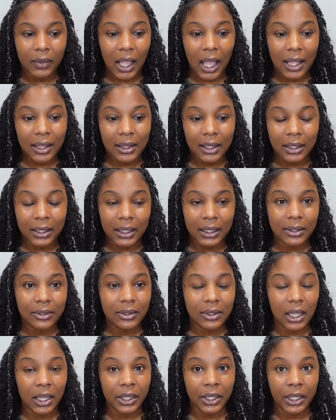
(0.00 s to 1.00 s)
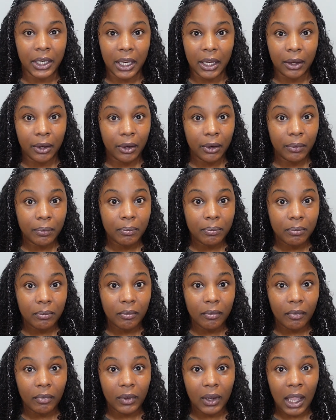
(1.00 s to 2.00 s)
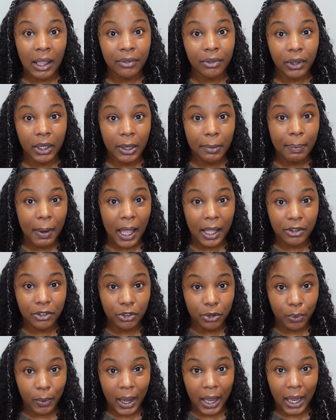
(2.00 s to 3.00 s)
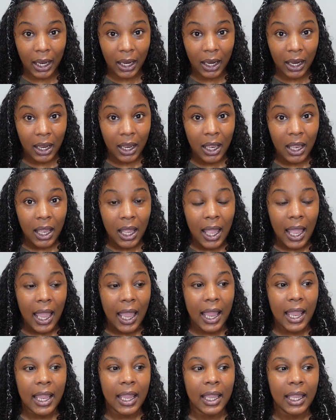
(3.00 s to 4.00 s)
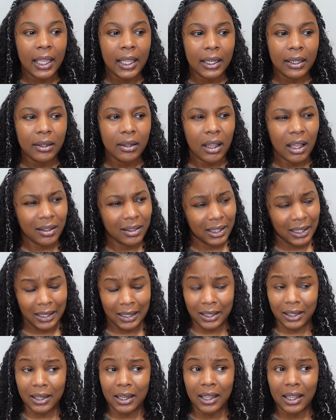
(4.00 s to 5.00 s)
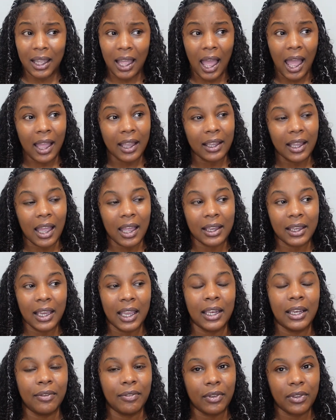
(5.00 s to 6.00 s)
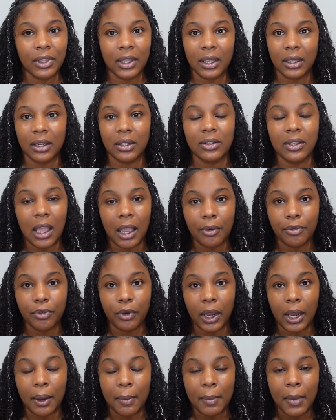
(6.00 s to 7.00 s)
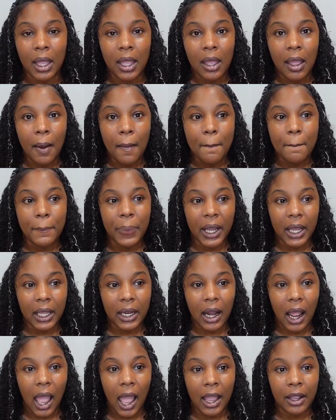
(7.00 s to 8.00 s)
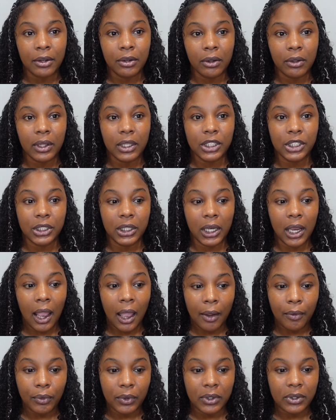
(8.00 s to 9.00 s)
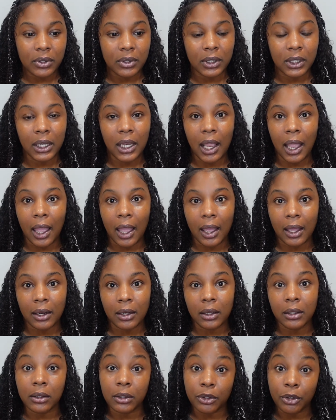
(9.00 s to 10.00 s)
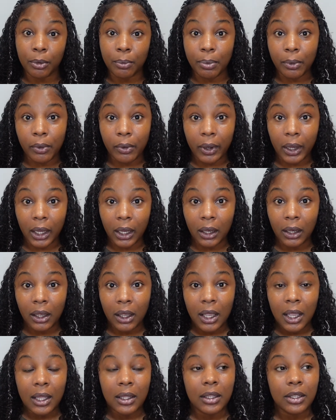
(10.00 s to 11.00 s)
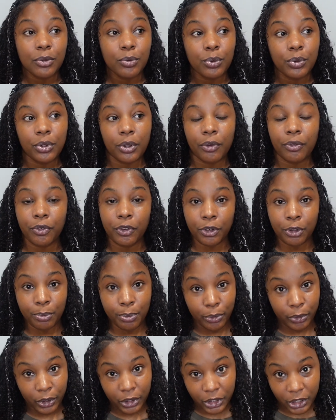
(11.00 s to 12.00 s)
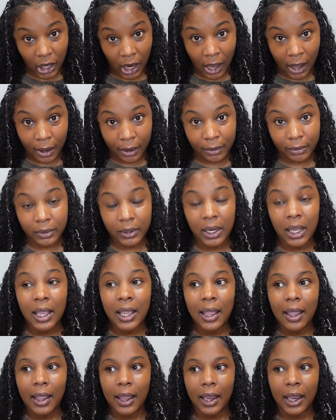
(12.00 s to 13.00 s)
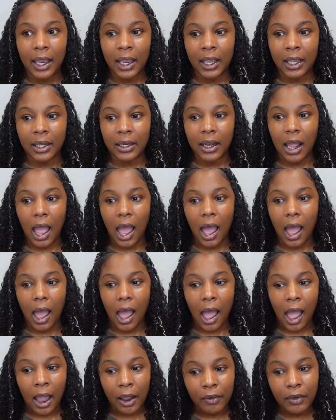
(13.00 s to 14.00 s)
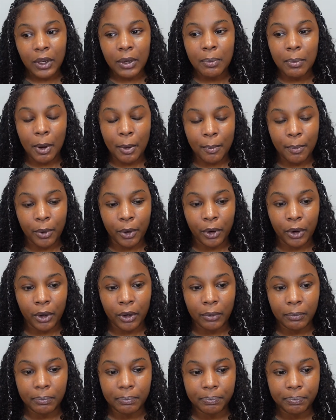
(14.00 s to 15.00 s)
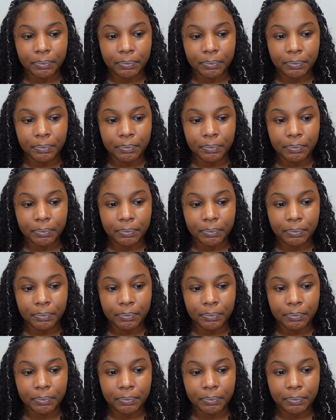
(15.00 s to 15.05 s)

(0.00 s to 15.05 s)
at the least a year after he passed away. And I think, I can't even think of the time frame, but I know that she had recently had a little boy. This was her firstborn child. And I remember